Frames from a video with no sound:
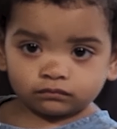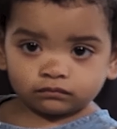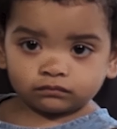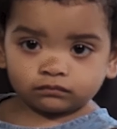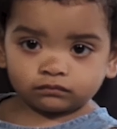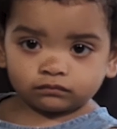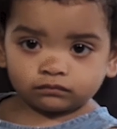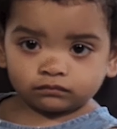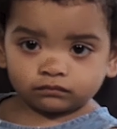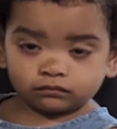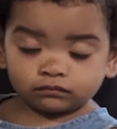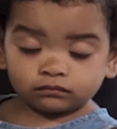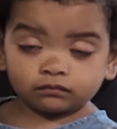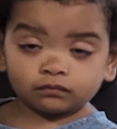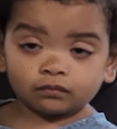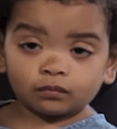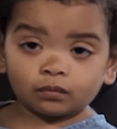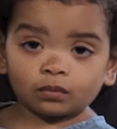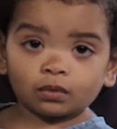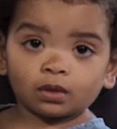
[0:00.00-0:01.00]

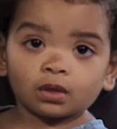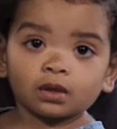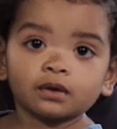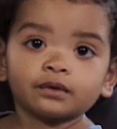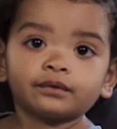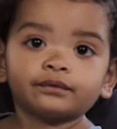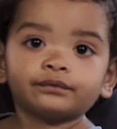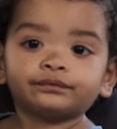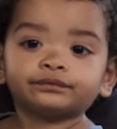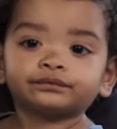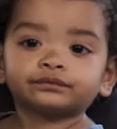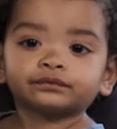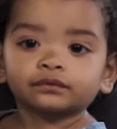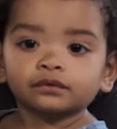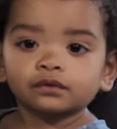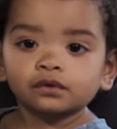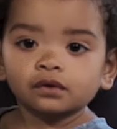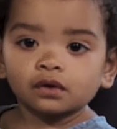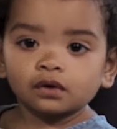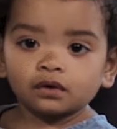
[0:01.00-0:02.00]

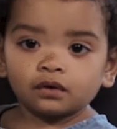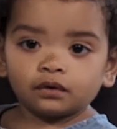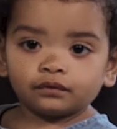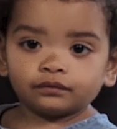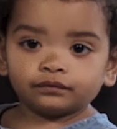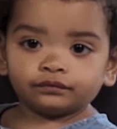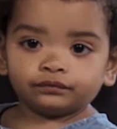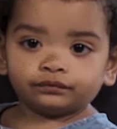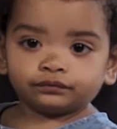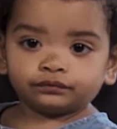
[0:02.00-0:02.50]
This person isn't speaking.